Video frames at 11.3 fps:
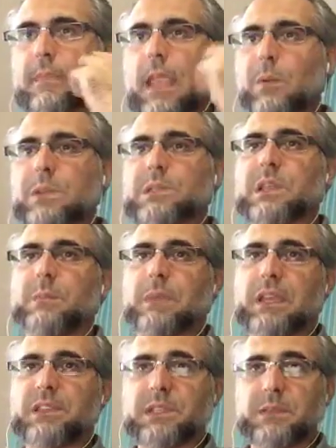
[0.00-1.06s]
Islam
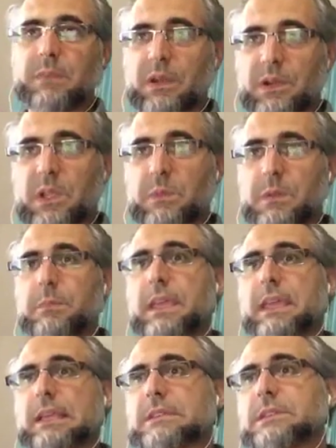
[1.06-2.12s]
made us into better human
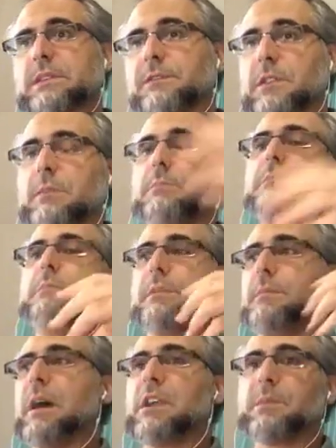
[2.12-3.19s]
beings for the
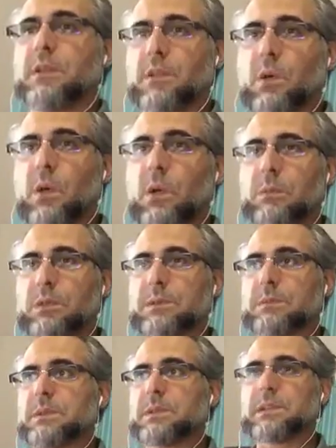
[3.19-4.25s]
betterment of the whole
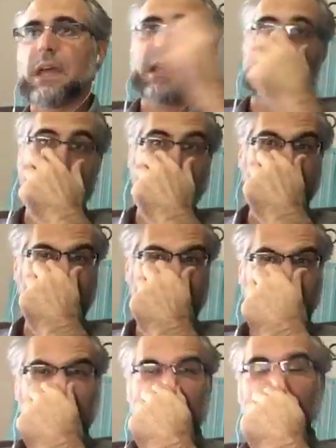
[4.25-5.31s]
Muslim society, because
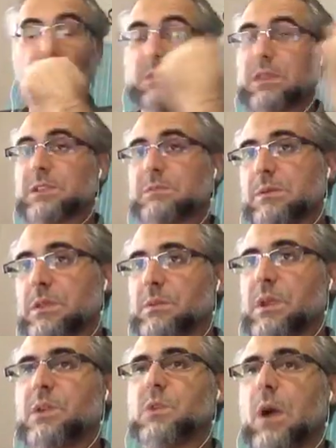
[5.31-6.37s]
we know these are people that
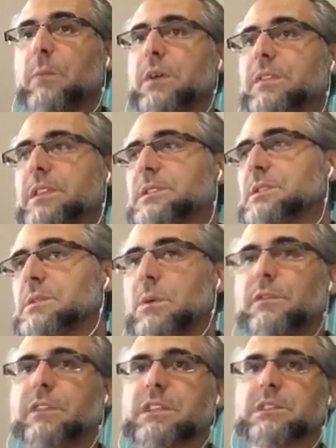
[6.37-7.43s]
we grew up with. These are our
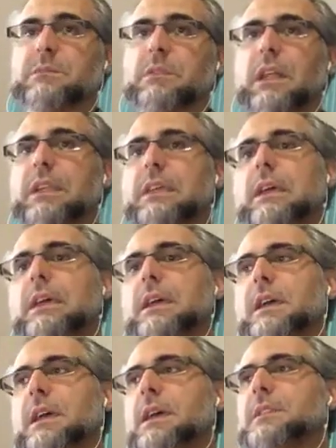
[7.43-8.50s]
own flesh and blood.
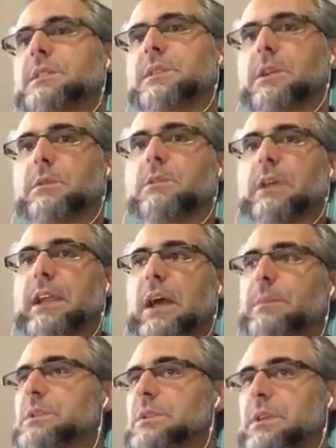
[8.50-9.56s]
And this is our great
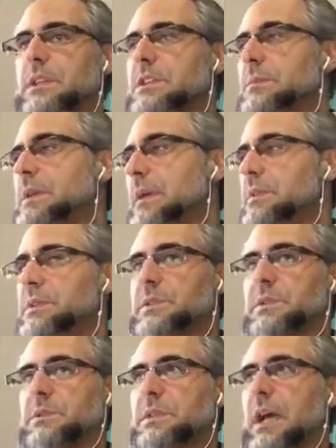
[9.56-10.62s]
opportunity to be able
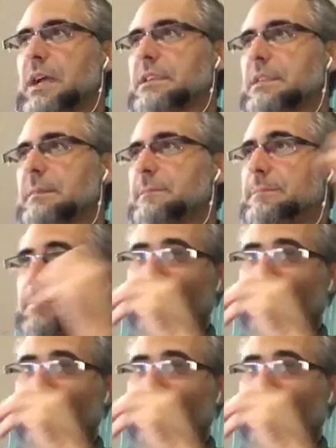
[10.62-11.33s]
to talk to them.